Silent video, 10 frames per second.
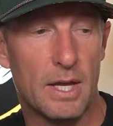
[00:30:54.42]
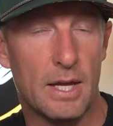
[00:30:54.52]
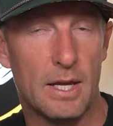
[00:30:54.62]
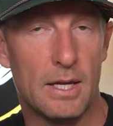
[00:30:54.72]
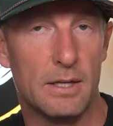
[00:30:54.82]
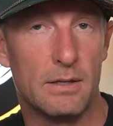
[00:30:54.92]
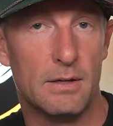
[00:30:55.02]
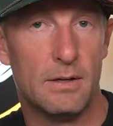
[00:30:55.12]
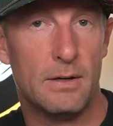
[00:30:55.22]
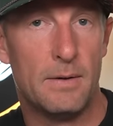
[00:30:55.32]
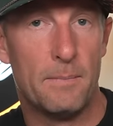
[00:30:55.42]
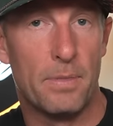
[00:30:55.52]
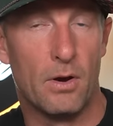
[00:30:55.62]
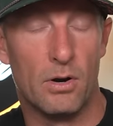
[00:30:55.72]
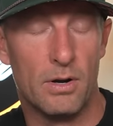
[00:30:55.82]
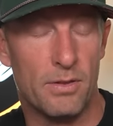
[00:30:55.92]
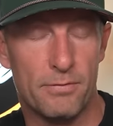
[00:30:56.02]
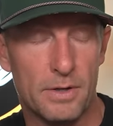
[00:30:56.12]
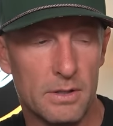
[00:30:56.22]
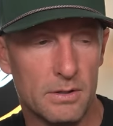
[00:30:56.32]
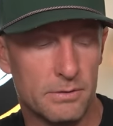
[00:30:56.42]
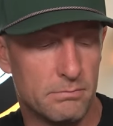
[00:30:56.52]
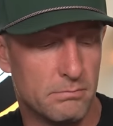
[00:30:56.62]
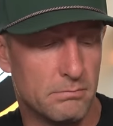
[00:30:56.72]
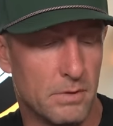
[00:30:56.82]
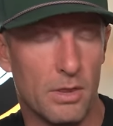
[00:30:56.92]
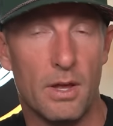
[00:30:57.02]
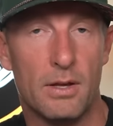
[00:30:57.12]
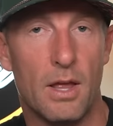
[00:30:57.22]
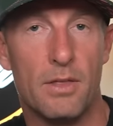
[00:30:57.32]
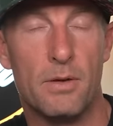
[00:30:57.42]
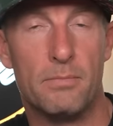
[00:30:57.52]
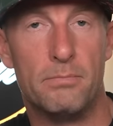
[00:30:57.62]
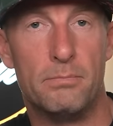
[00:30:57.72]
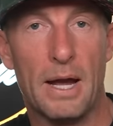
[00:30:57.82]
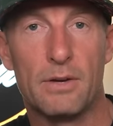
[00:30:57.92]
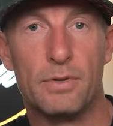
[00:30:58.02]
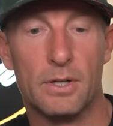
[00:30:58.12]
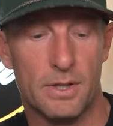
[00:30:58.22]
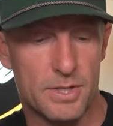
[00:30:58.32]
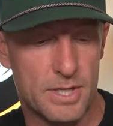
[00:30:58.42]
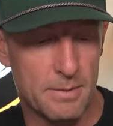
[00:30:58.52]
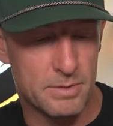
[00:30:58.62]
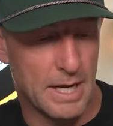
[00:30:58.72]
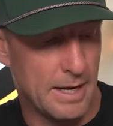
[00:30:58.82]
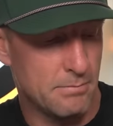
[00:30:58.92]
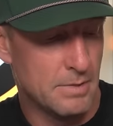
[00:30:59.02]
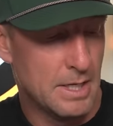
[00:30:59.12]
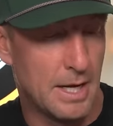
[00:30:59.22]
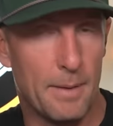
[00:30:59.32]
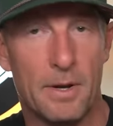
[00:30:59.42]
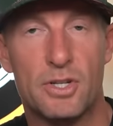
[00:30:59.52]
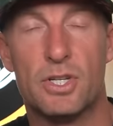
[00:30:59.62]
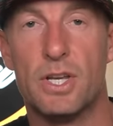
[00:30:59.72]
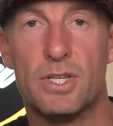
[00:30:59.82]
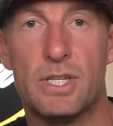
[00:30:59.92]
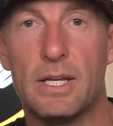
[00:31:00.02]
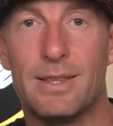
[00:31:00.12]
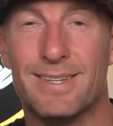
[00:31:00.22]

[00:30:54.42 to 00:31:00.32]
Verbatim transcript: if they are in the field on in the backfield at the same time. I'm interested to see